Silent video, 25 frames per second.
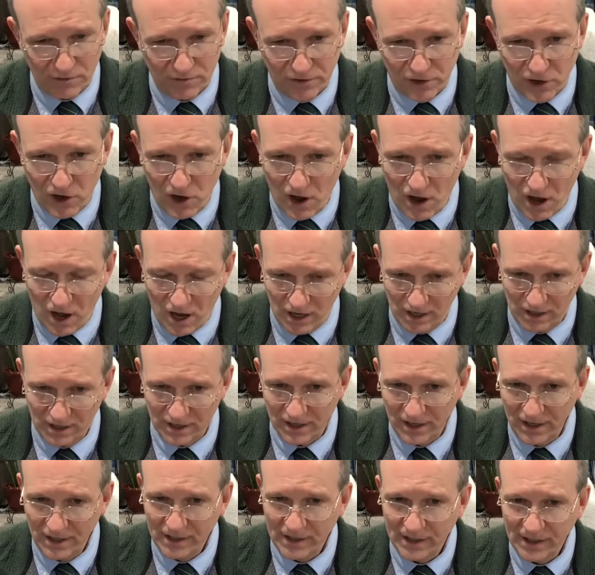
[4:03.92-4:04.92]
of God.
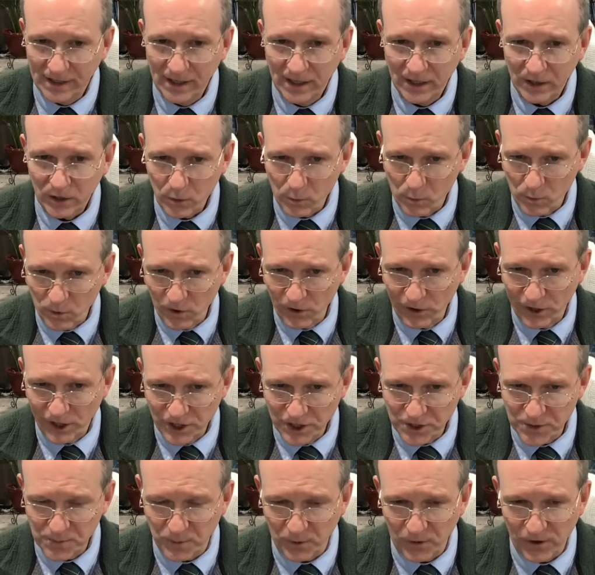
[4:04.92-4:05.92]
The word
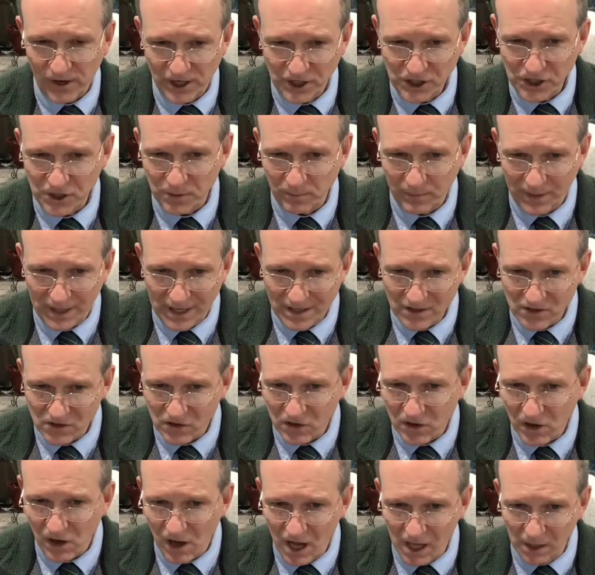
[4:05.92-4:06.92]
inspiration
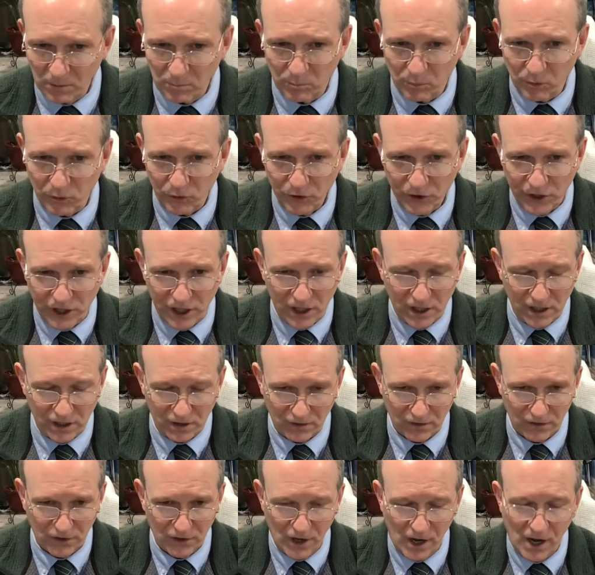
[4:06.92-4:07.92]
means God
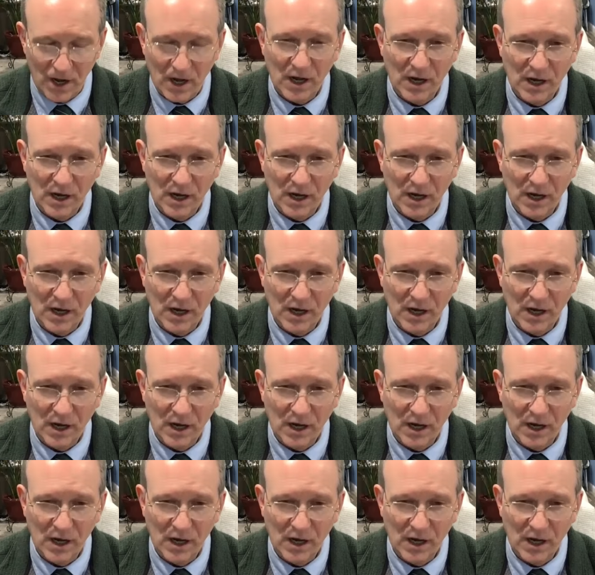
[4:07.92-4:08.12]
breathed.